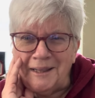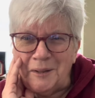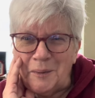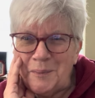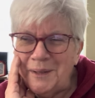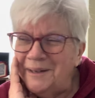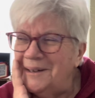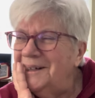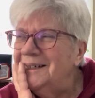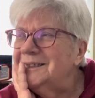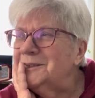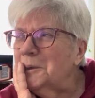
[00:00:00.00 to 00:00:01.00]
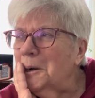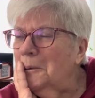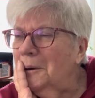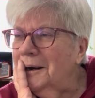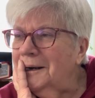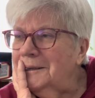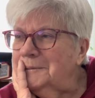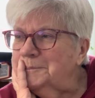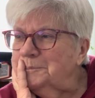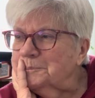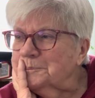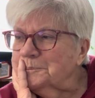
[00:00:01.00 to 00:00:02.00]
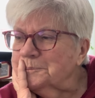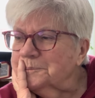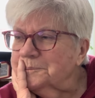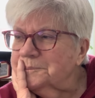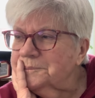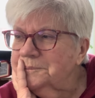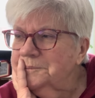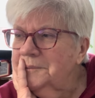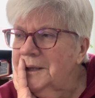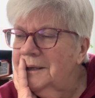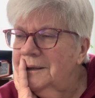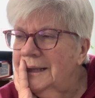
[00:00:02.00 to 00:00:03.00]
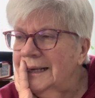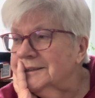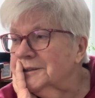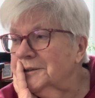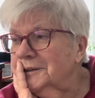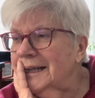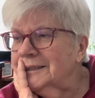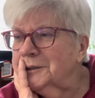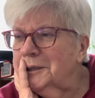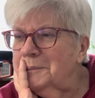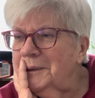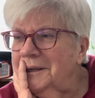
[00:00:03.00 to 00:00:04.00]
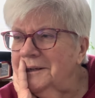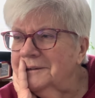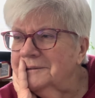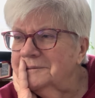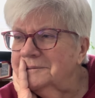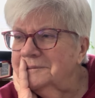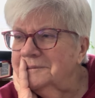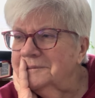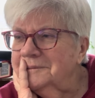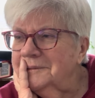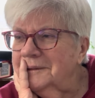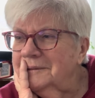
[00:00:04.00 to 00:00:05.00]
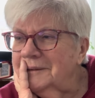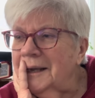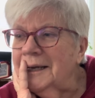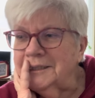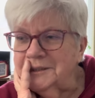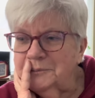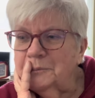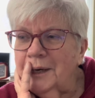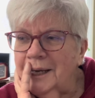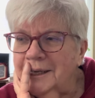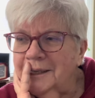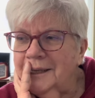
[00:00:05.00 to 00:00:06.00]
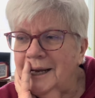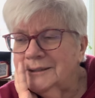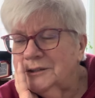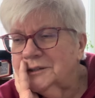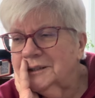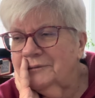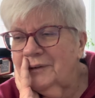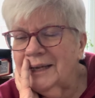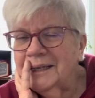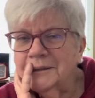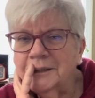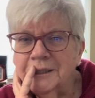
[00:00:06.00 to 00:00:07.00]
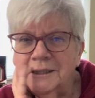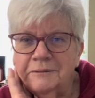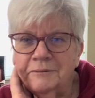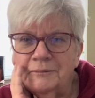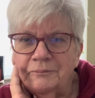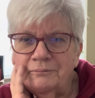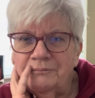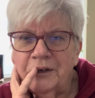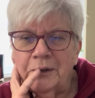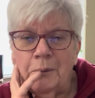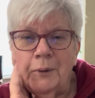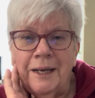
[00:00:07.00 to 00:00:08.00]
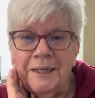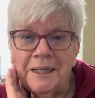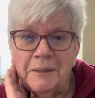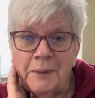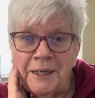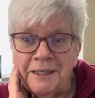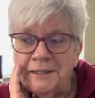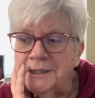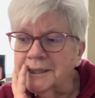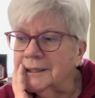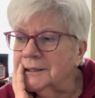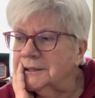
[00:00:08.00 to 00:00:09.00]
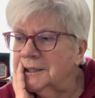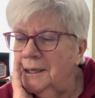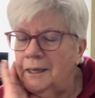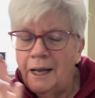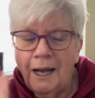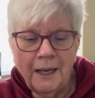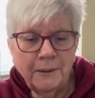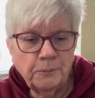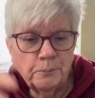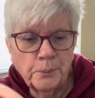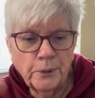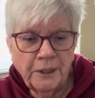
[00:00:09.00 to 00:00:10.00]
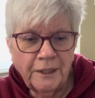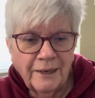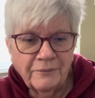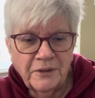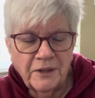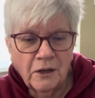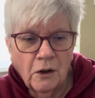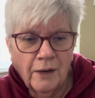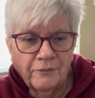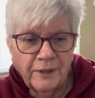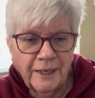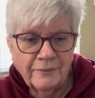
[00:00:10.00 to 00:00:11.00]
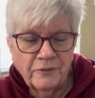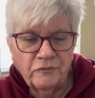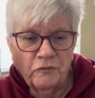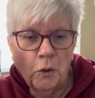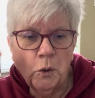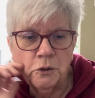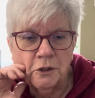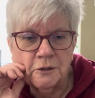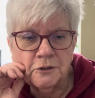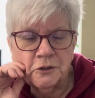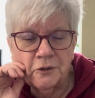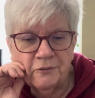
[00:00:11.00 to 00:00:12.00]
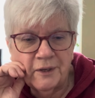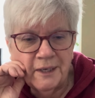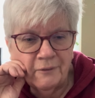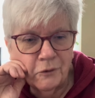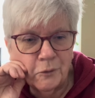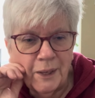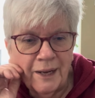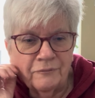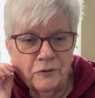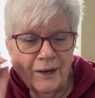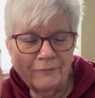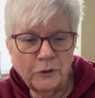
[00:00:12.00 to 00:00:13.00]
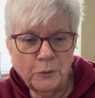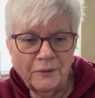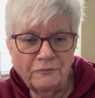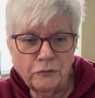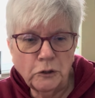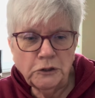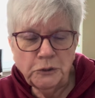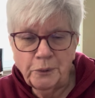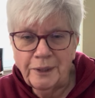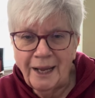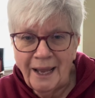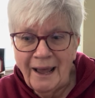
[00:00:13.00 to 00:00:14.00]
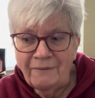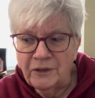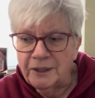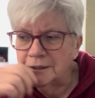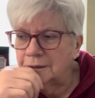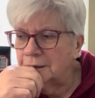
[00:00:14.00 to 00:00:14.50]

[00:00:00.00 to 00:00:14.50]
on them. So um, that's that's going to be nice when I can get that. And just if I can get the figure out why I didn't get my e-tickets. I printed everything off and I have a folder, so if I never ever have to refer to it, I have it.